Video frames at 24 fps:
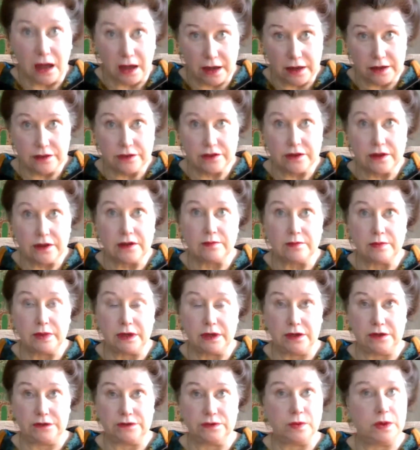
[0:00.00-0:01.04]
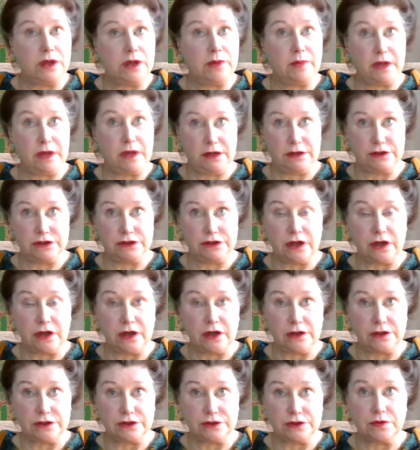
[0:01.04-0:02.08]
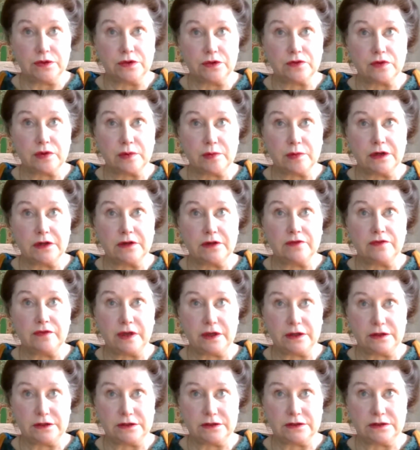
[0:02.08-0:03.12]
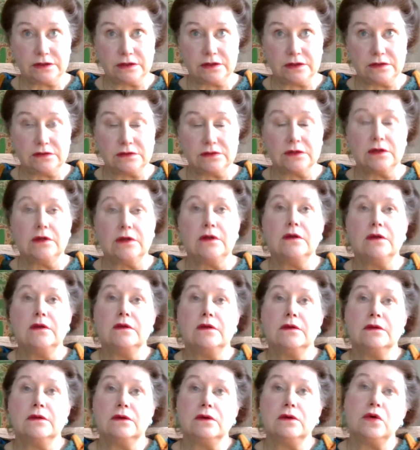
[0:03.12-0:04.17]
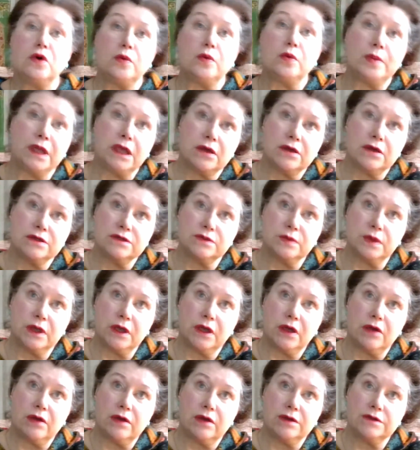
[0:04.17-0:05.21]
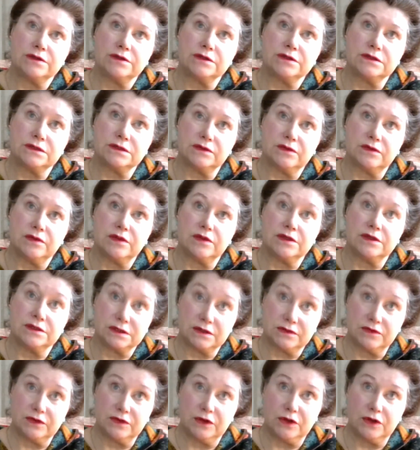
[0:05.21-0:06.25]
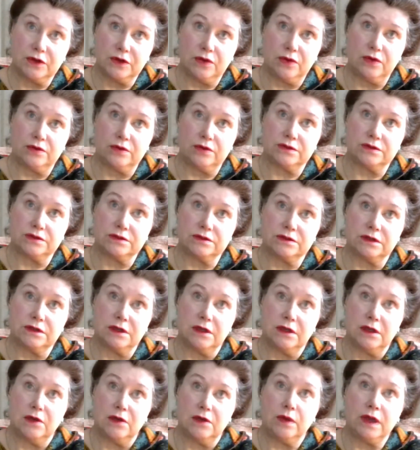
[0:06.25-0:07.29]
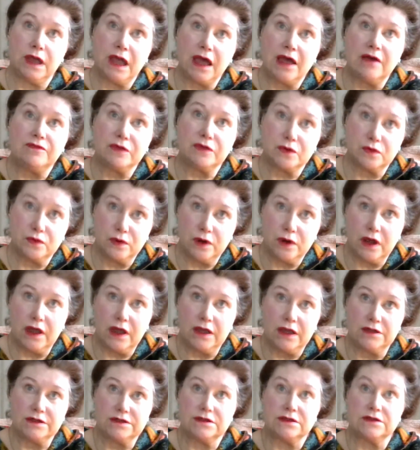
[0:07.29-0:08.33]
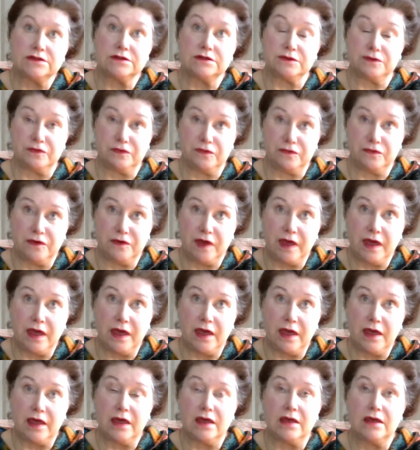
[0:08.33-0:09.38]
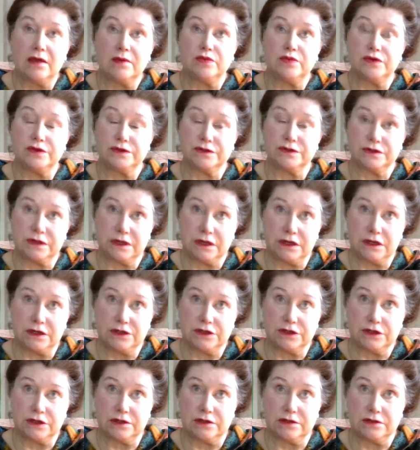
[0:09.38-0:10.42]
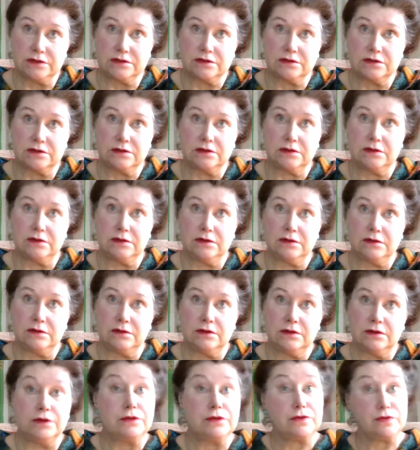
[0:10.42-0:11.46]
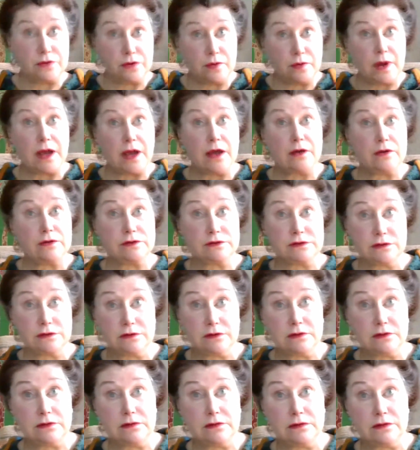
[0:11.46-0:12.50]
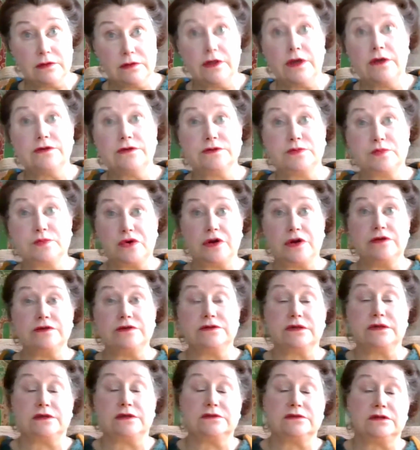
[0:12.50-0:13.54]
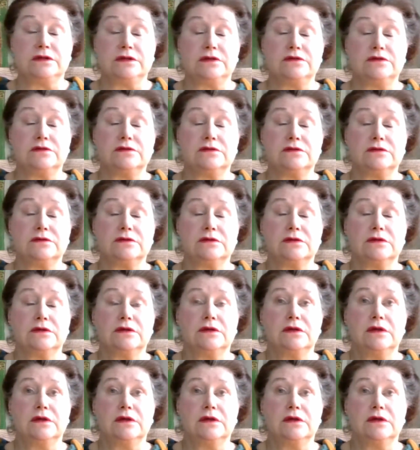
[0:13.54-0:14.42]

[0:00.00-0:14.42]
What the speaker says: either because we're being charged with criminal offences or because we're going to the civil courts. We have the right to fair procedures throughout those processes.